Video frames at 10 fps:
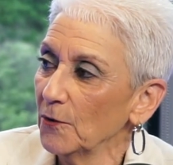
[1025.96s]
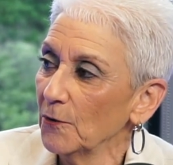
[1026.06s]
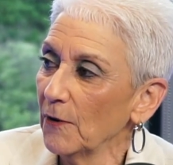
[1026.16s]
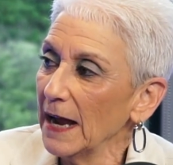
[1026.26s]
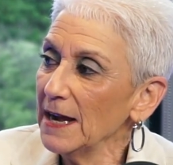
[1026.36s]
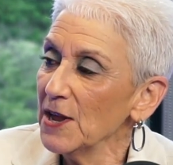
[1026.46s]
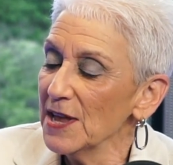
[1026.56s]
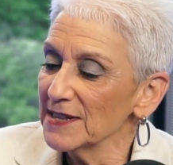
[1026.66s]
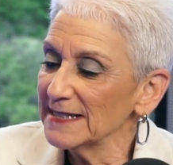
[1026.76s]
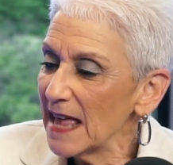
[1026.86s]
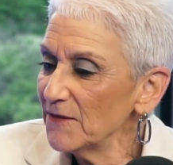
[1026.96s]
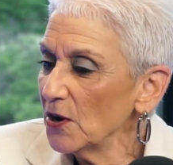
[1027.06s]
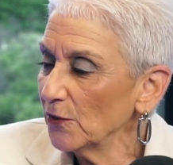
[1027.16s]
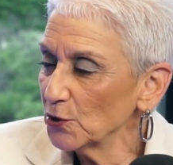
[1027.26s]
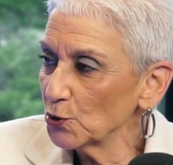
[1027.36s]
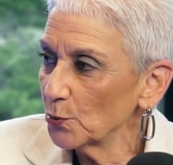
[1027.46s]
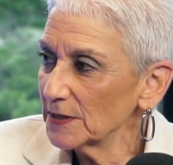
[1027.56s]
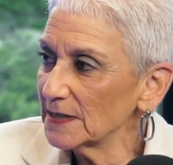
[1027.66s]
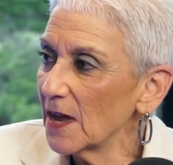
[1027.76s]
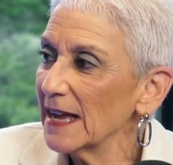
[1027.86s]
right? 7 on the short
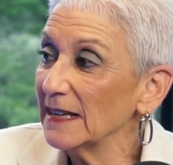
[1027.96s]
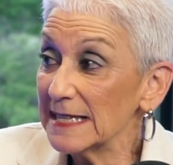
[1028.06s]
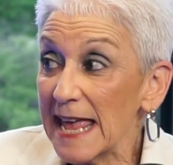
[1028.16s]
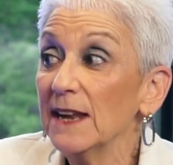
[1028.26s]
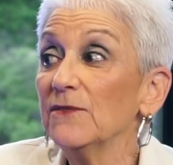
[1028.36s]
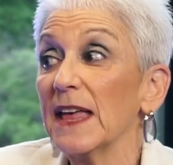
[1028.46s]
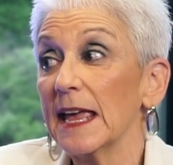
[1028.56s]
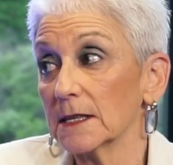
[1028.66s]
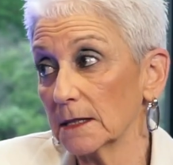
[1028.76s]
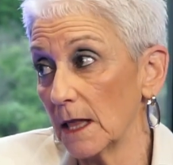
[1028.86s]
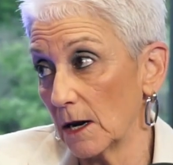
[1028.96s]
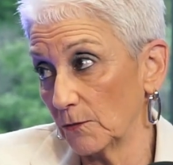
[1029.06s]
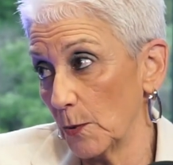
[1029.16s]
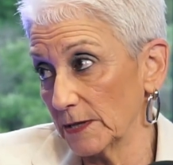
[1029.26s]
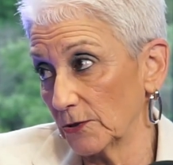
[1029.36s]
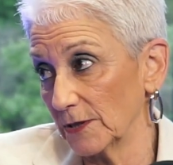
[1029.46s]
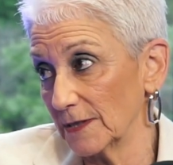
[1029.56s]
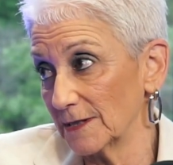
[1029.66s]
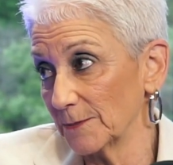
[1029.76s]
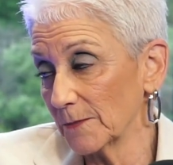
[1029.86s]
side, 10 if they ask a lot of
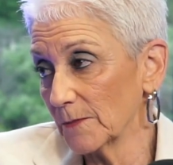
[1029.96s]
questions.